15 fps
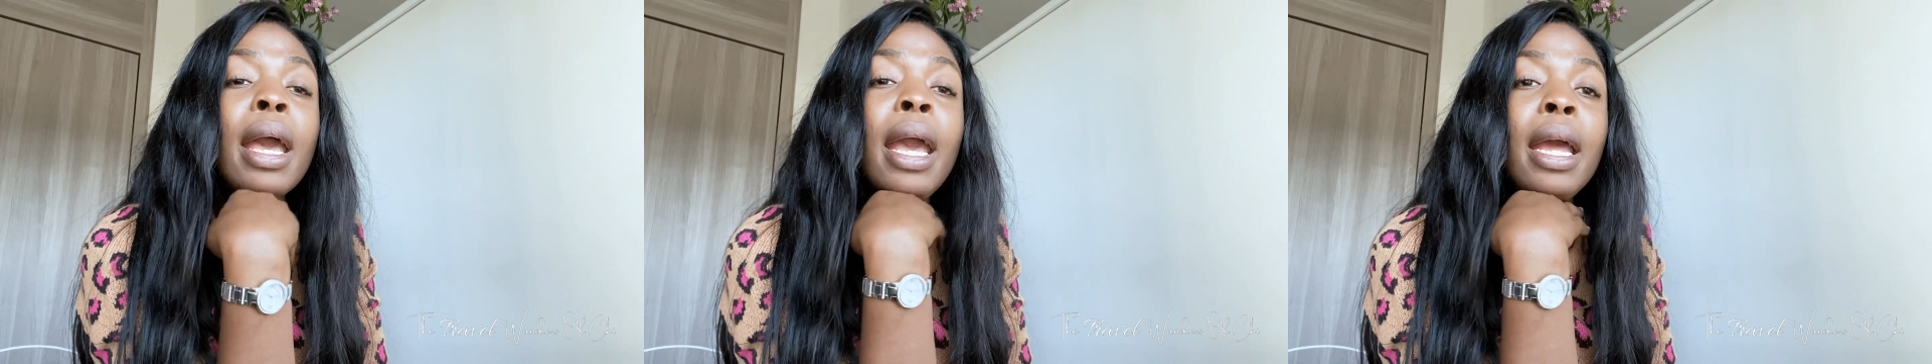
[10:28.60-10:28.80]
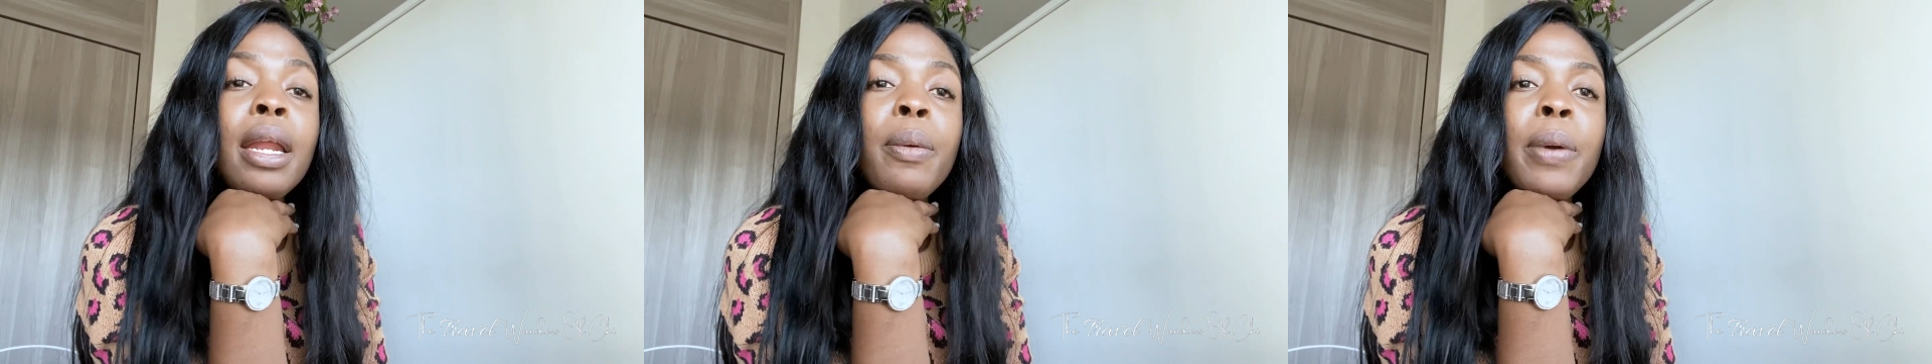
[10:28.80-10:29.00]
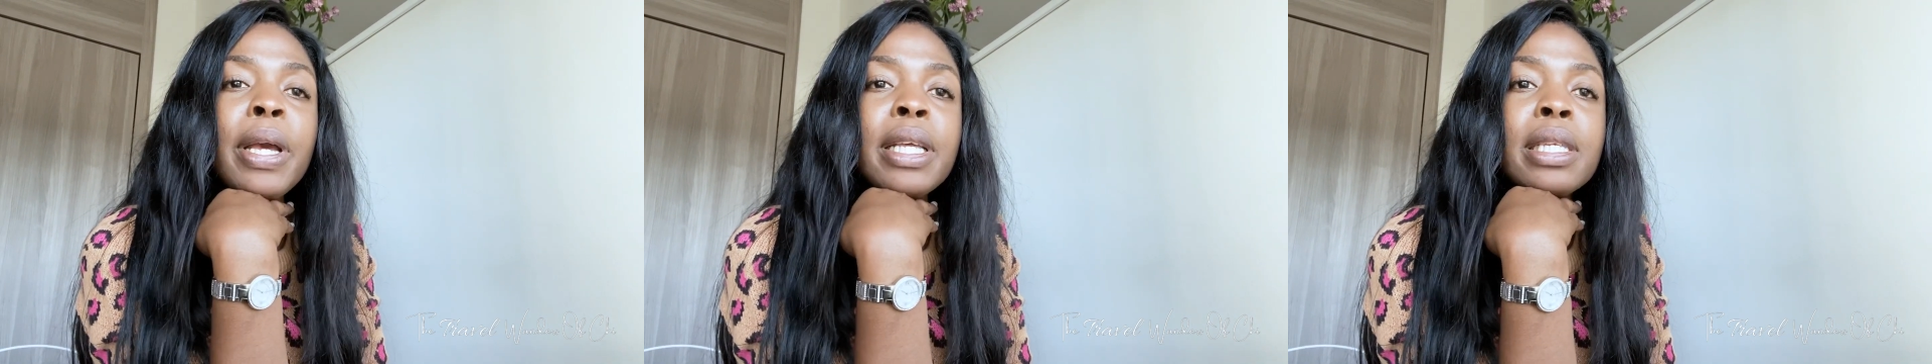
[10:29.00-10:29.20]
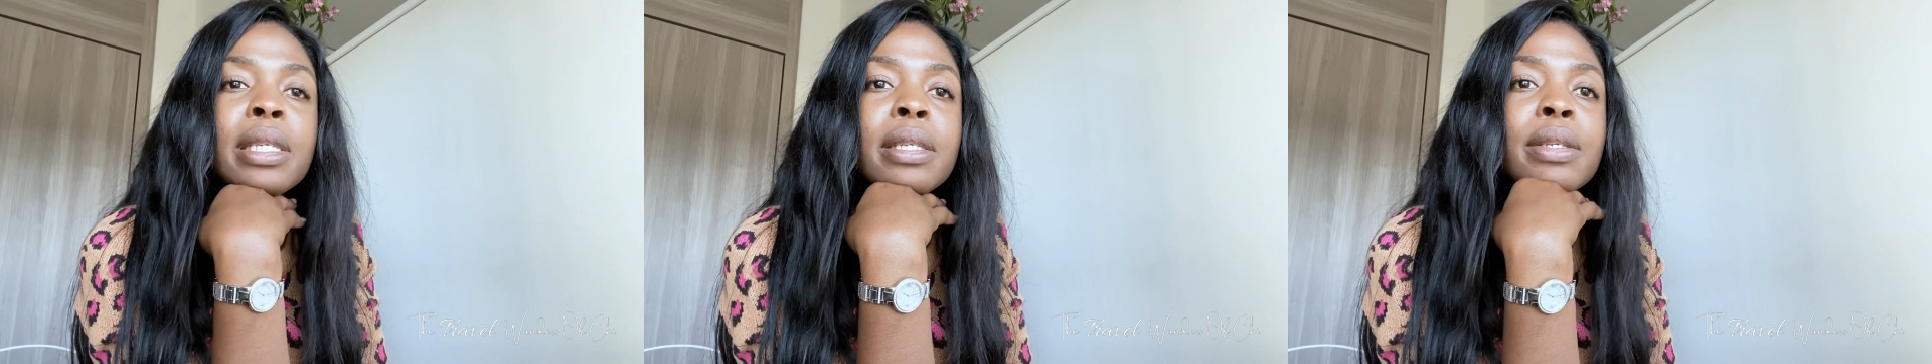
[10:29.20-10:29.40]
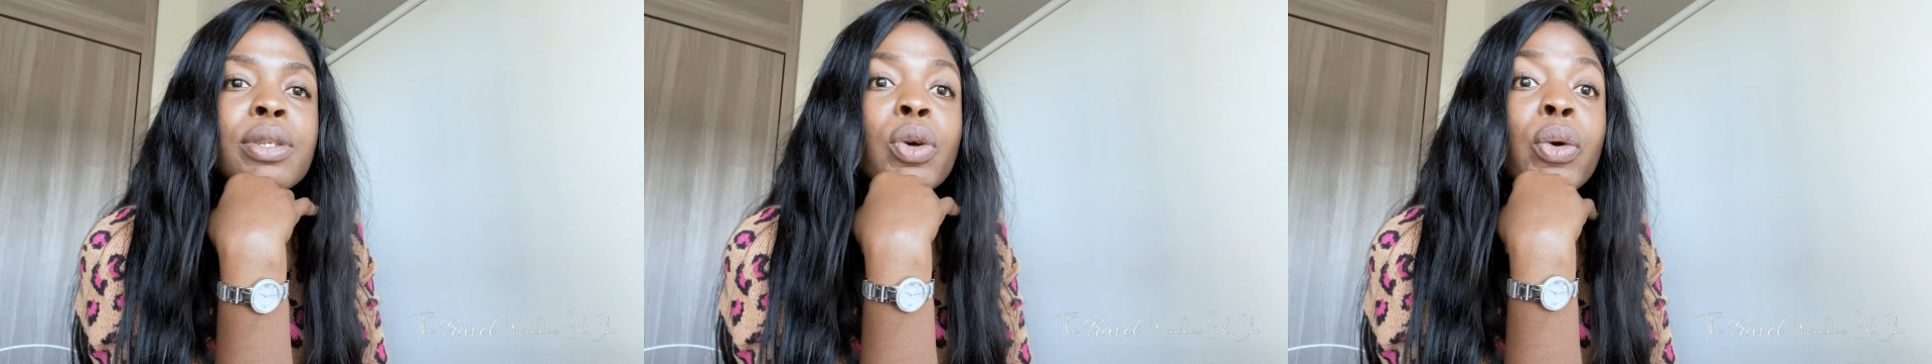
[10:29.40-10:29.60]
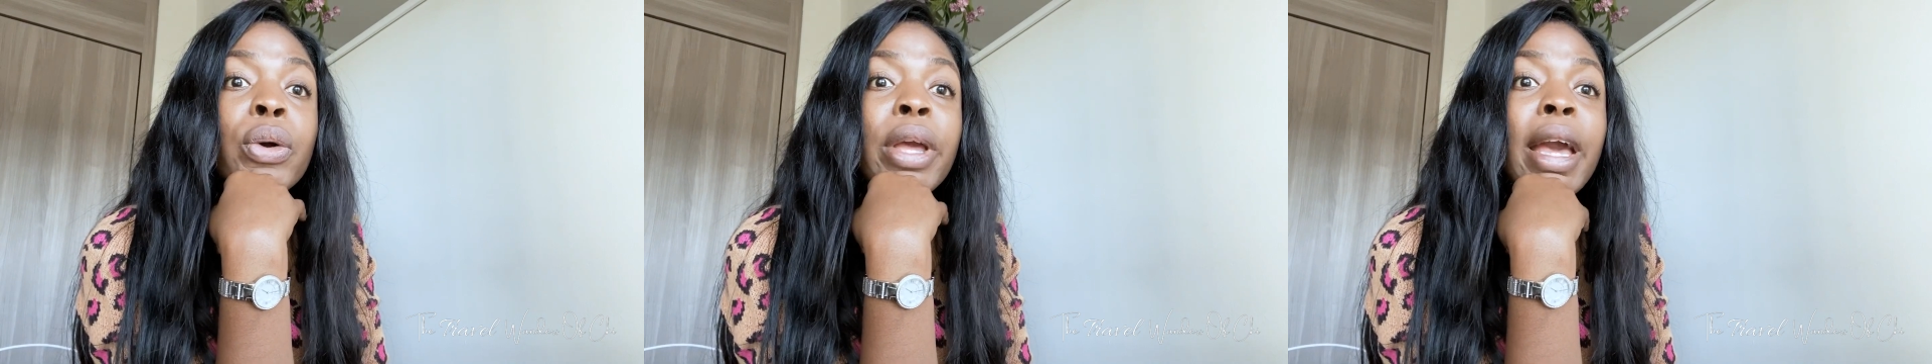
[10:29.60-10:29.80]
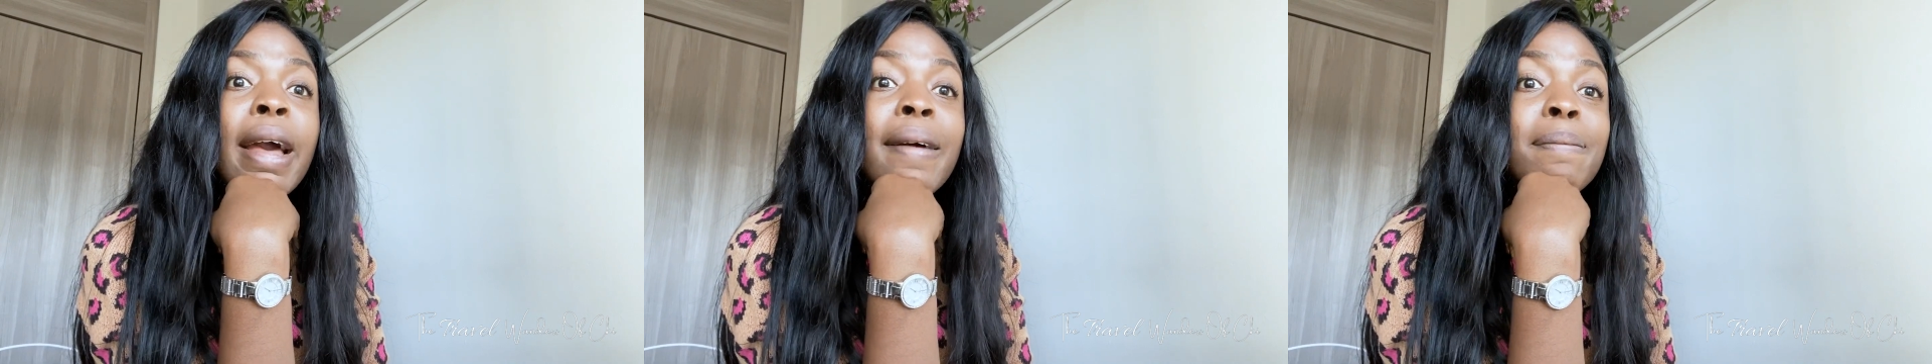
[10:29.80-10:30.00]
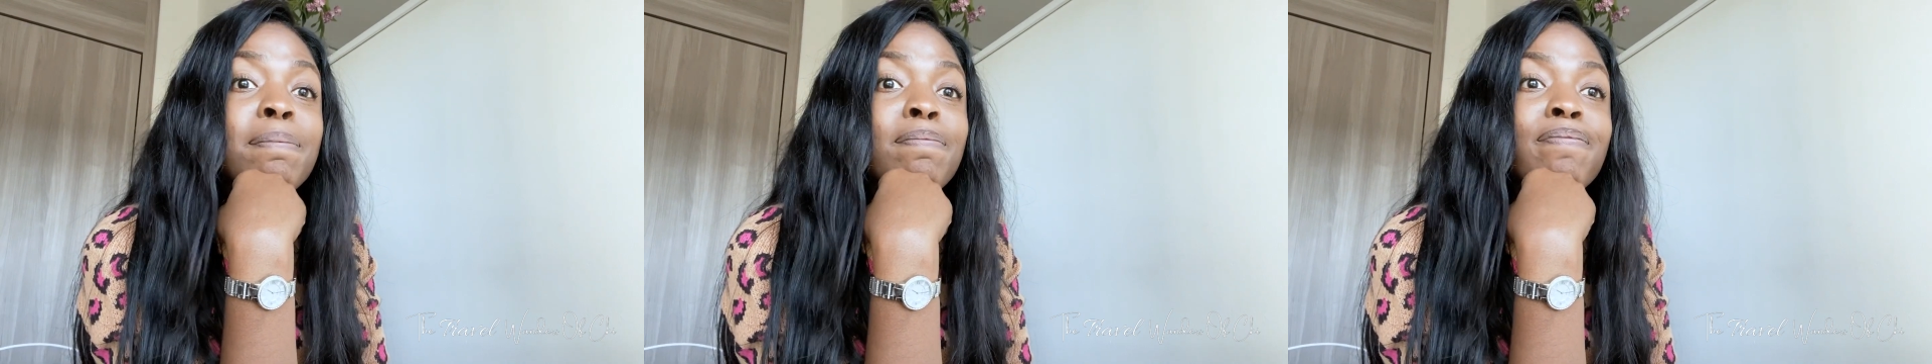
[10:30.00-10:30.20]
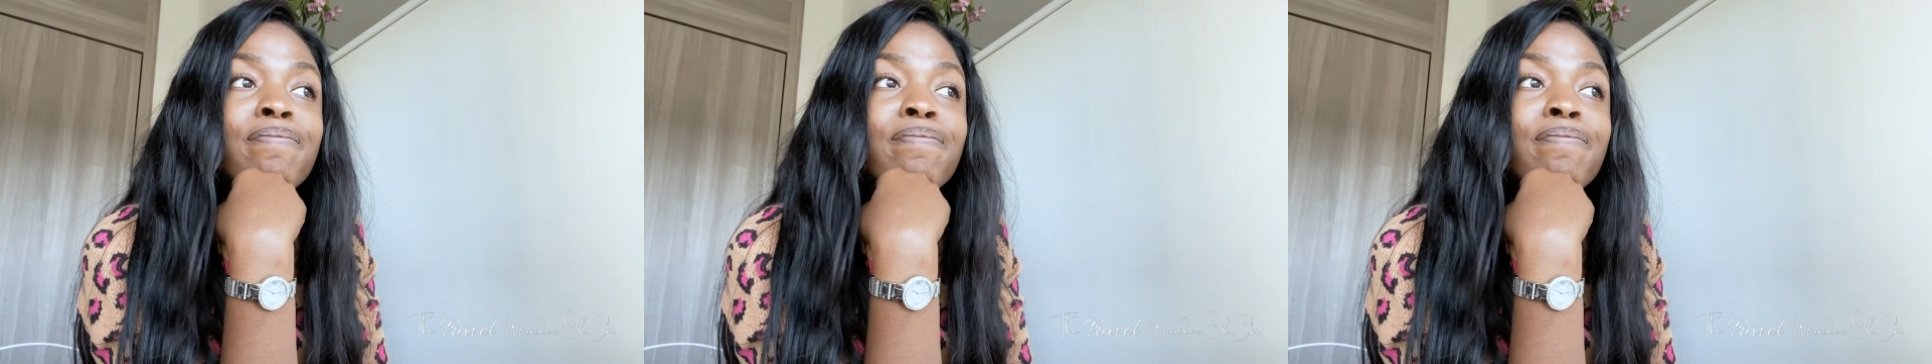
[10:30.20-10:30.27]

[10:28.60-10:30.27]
Anyways, so yeah,